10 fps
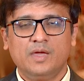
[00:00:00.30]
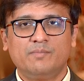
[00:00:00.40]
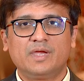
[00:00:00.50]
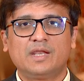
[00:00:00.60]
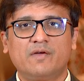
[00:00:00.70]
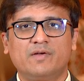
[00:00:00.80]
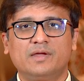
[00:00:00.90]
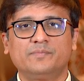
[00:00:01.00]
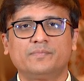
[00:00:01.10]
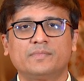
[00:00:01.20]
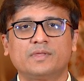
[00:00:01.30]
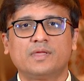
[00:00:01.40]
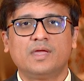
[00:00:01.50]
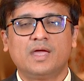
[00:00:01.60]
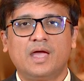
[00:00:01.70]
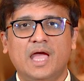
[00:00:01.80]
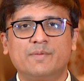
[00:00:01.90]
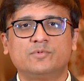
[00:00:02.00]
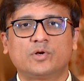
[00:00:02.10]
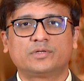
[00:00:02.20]
Minglava,
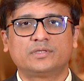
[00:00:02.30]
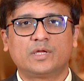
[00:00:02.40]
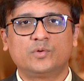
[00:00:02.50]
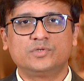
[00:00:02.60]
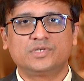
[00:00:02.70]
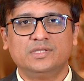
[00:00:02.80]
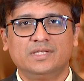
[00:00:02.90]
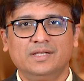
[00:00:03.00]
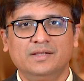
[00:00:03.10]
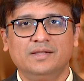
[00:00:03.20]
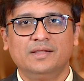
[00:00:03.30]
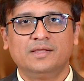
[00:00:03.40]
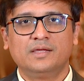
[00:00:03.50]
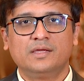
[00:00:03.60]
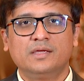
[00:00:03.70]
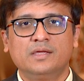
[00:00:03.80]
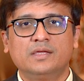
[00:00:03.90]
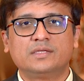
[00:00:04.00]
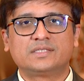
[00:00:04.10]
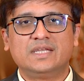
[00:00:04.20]
I am Dr. Tarun Jindal,
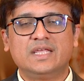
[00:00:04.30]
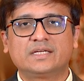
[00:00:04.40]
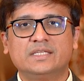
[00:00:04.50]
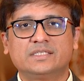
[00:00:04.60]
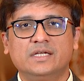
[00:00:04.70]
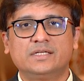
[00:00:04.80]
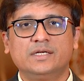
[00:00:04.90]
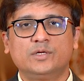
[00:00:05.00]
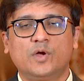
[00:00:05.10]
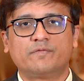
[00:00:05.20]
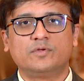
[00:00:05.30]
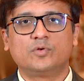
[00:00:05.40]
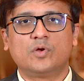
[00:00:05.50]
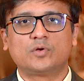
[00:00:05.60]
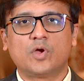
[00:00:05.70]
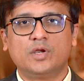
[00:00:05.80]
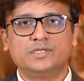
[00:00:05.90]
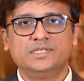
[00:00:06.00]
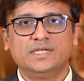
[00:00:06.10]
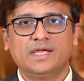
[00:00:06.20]
Senior Consultant of
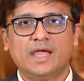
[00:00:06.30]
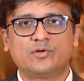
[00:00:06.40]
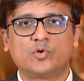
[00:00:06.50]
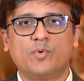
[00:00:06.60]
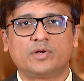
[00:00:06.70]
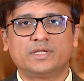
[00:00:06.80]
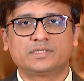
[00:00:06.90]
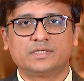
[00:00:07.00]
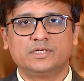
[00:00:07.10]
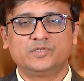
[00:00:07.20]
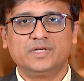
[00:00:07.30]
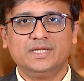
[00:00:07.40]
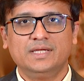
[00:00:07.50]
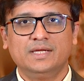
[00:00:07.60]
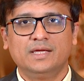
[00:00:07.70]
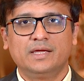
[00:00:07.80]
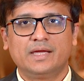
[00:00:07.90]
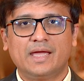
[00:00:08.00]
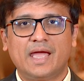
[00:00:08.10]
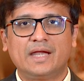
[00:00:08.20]
Uro-Oncology and Robotic Surgery
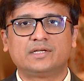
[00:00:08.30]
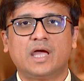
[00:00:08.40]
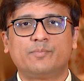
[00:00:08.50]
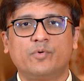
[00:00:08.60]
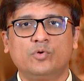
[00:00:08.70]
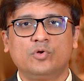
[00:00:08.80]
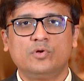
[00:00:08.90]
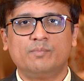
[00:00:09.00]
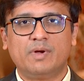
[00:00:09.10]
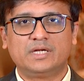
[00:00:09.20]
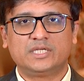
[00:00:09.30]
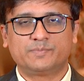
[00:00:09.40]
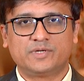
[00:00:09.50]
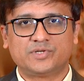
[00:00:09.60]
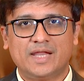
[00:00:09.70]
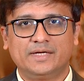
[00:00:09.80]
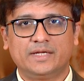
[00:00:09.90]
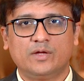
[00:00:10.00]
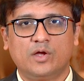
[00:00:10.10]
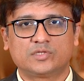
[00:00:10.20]
at Apollo
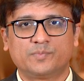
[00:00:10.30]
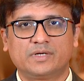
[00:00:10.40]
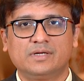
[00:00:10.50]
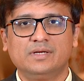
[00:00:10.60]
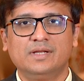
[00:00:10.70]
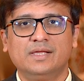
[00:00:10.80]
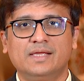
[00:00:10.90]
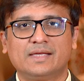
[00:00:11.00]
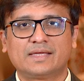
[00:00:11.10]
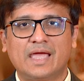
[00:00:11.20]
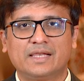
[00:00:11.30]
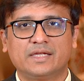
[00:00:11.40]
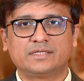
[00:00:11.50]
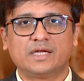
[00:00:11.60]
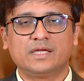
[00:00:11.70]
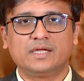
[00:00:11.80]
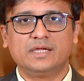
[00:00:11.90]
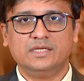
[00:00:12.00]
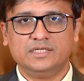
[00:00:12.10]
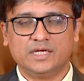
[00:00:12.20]
Multispeciality Hospital, Calcutta,
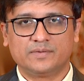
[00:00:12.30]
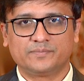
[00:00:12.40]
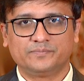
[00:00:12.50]
India.